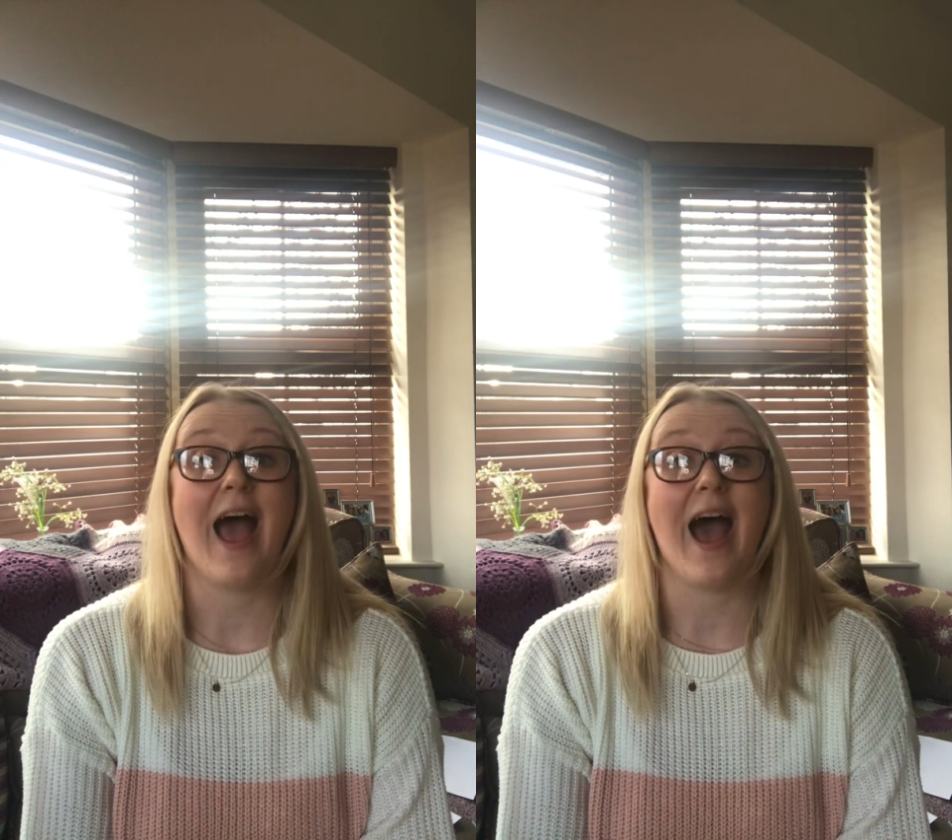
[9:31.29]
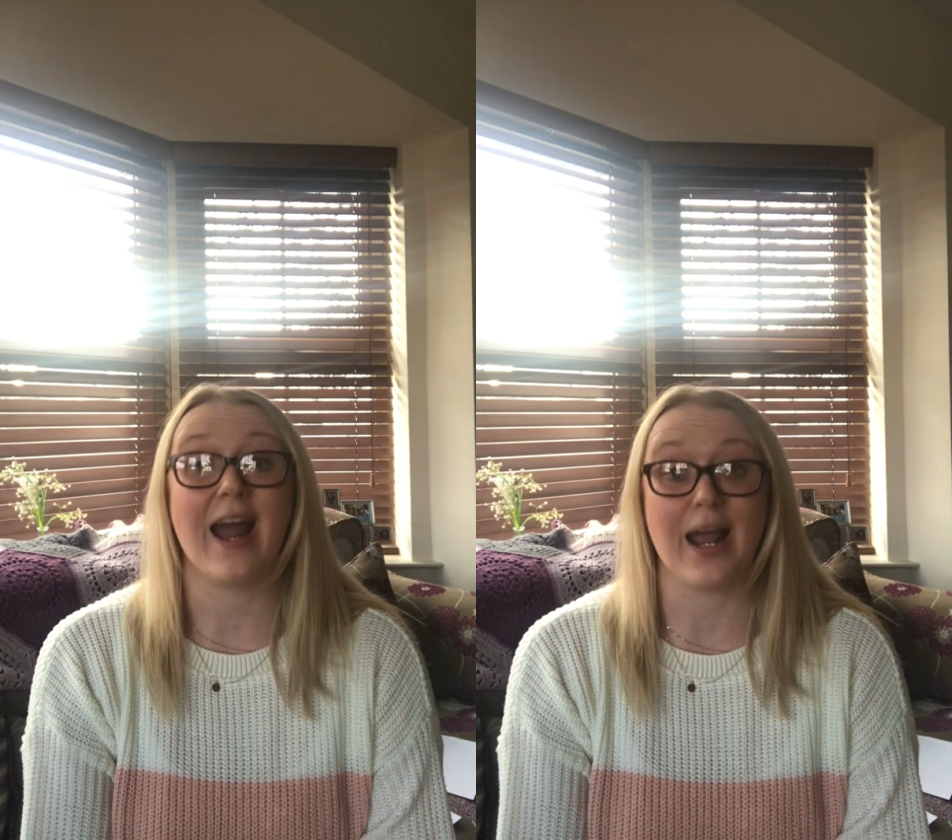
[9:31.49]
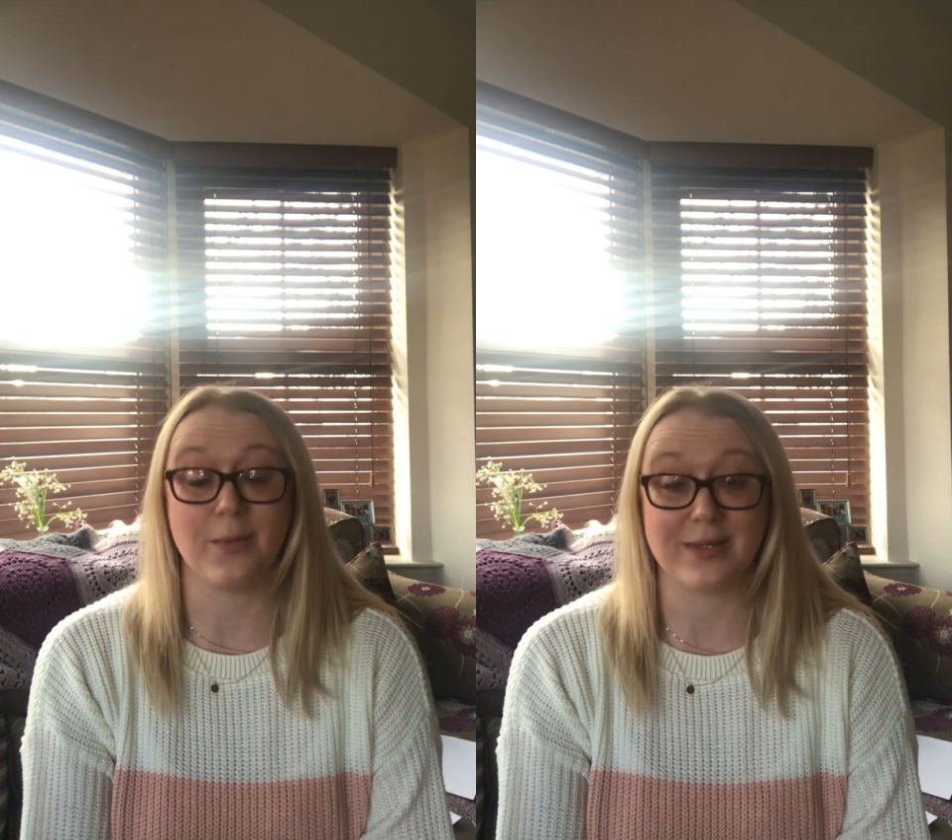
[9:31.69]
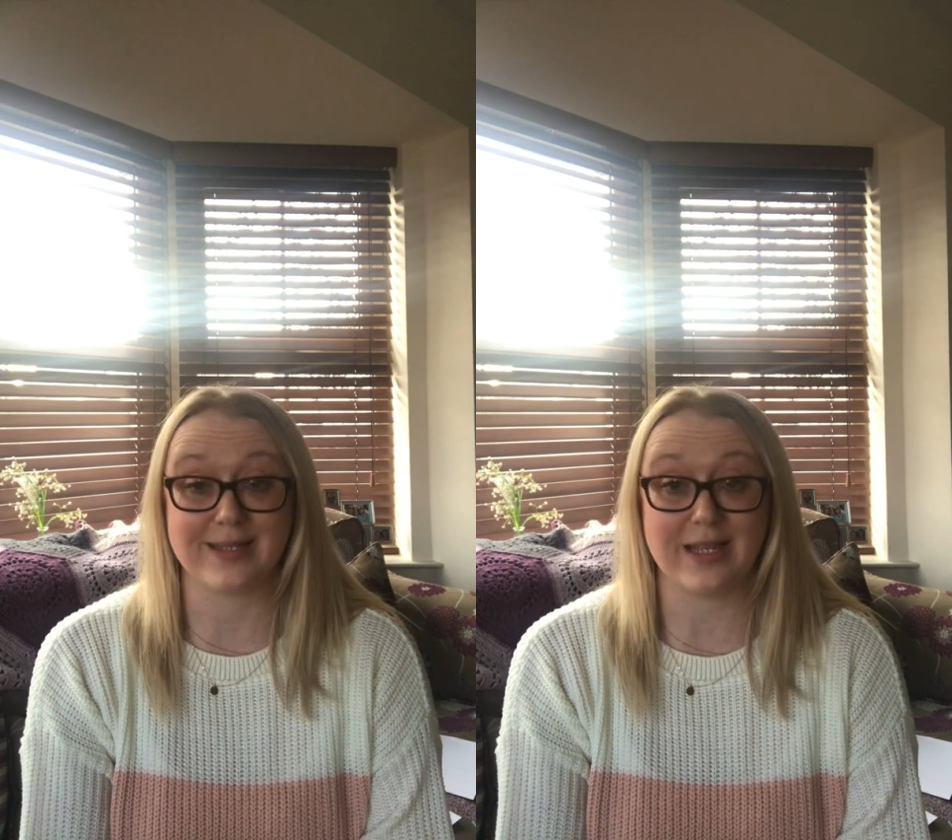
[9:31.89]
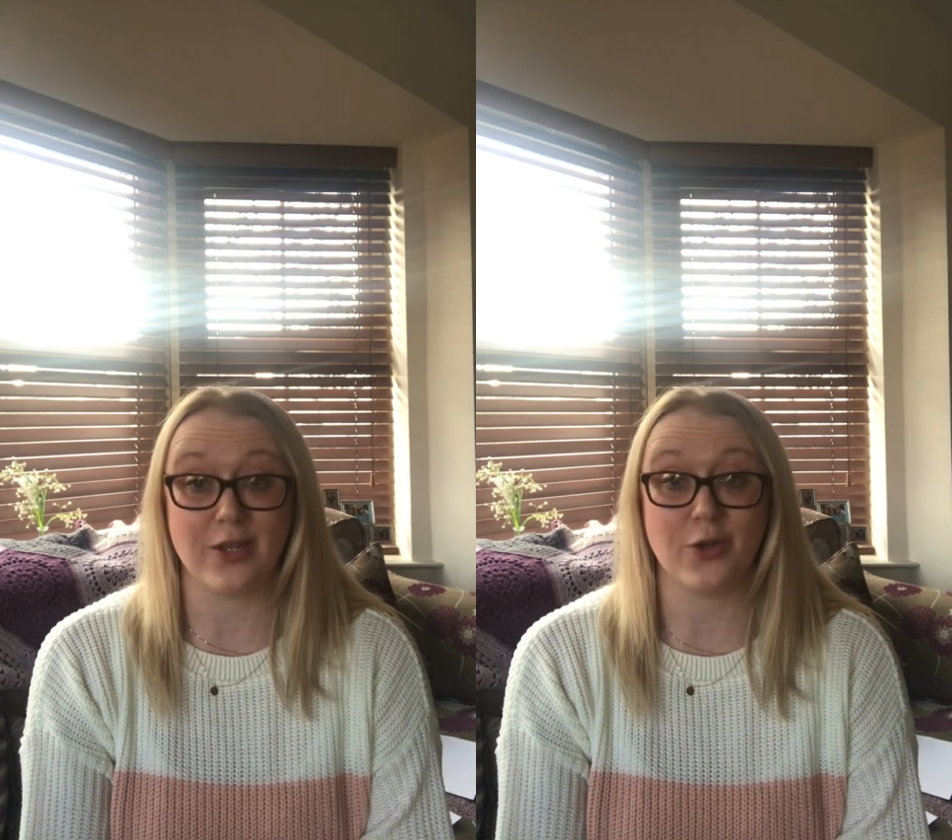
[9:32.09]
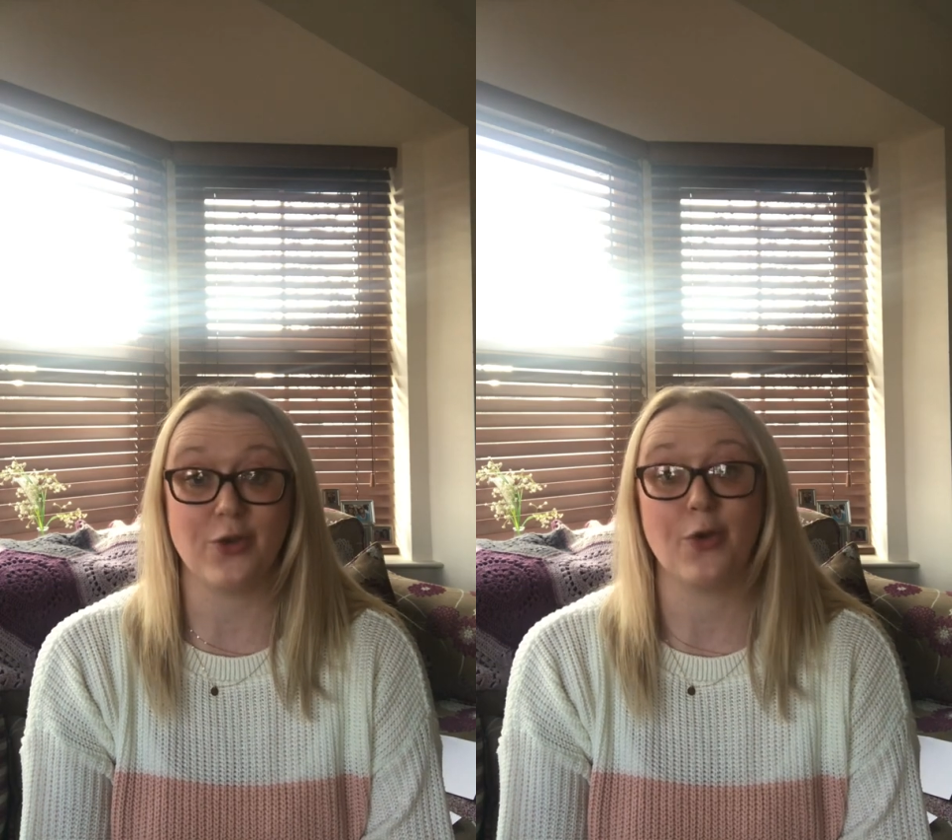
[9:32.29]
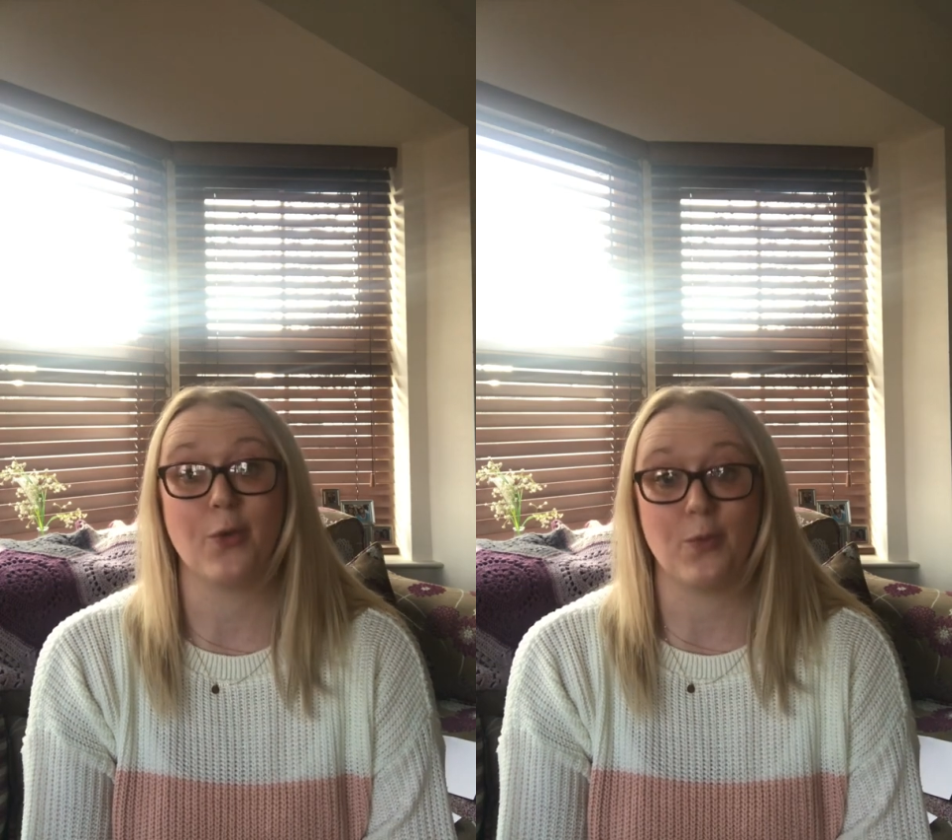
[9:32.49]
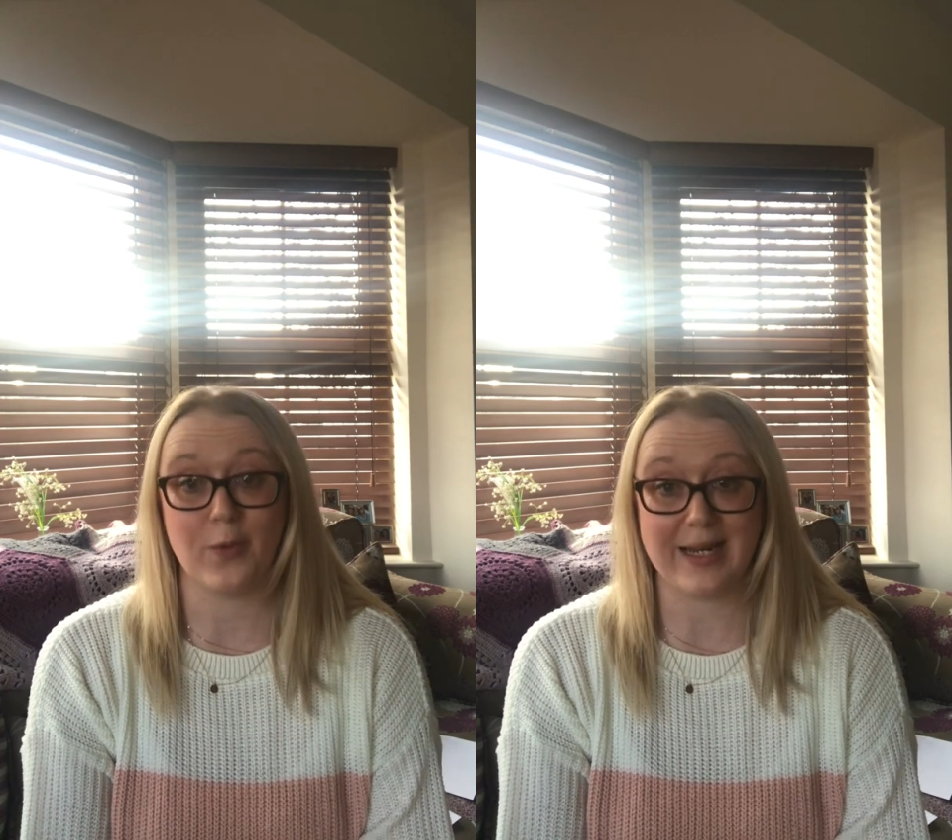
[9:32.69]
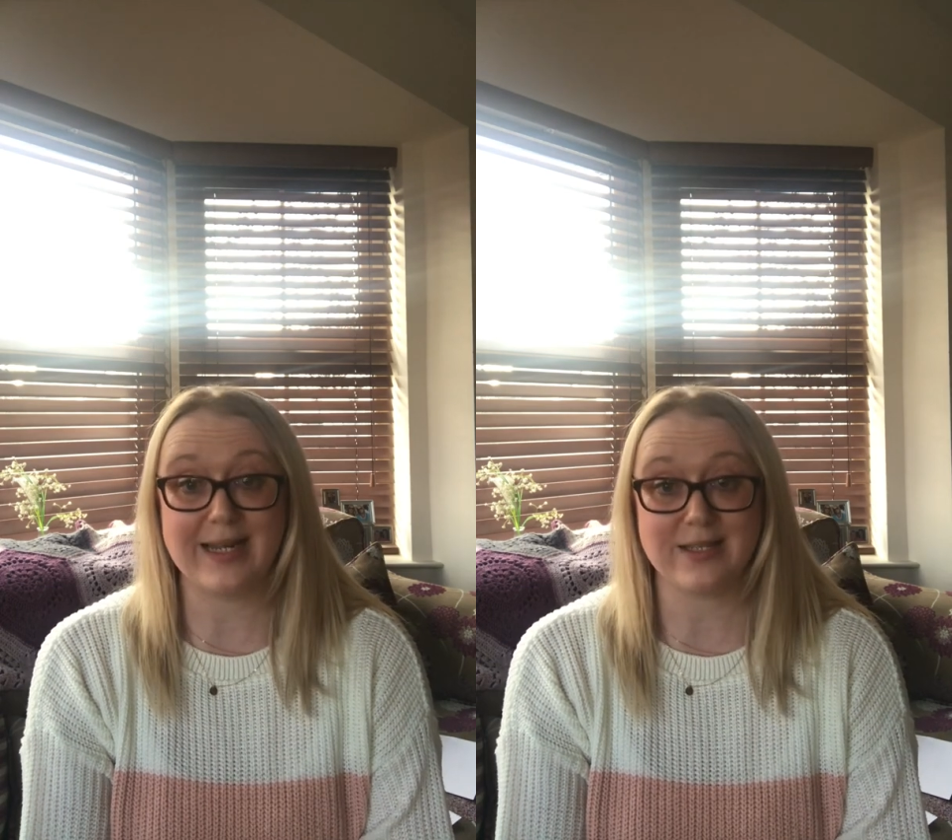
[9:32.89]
and I will see you really